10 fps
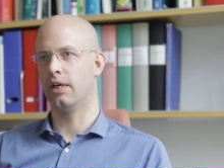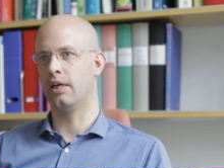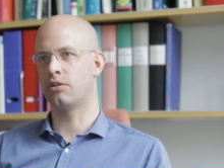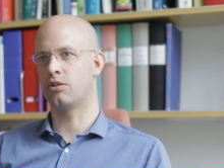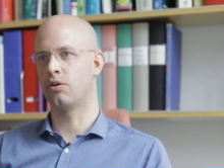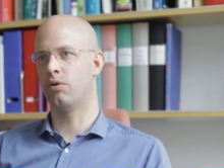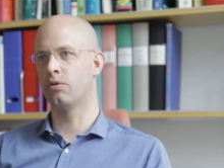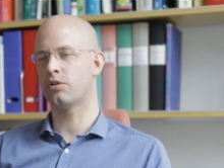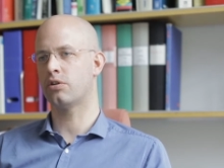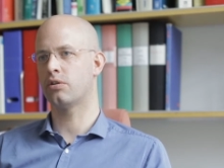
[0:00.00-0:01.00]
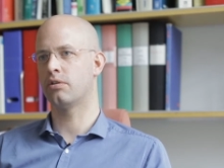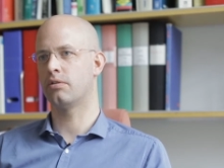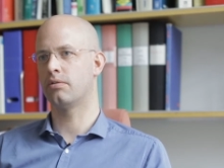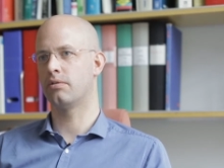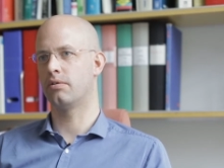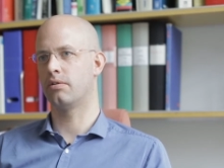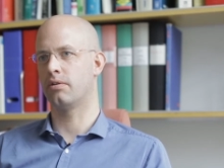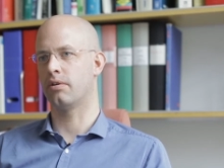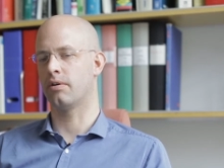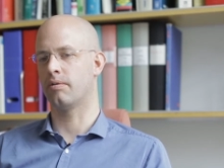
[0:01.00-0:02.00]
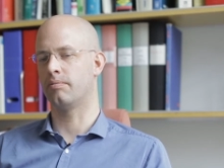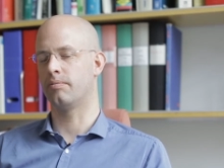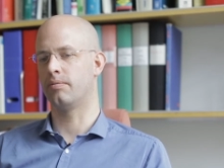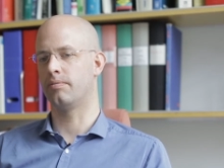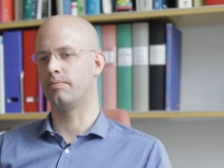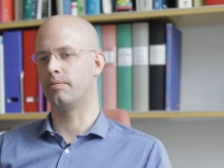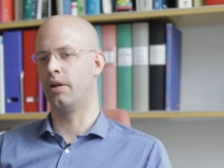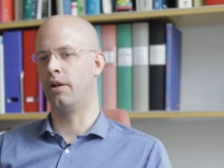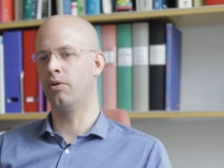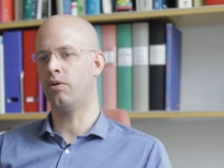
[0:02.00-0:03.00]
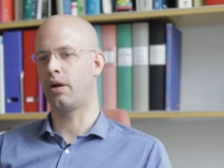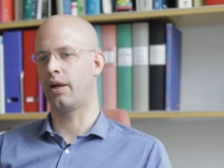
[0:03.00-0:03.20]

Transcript: It should also look